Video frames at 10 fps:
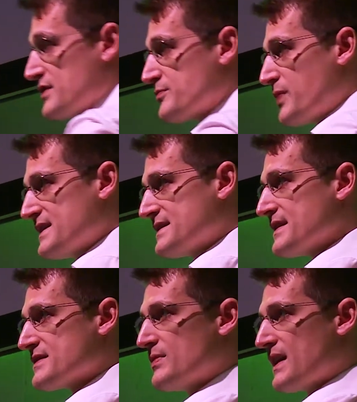the Spritz
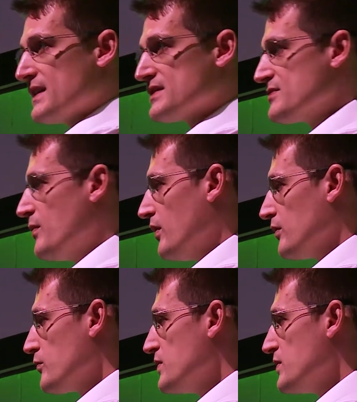display is small.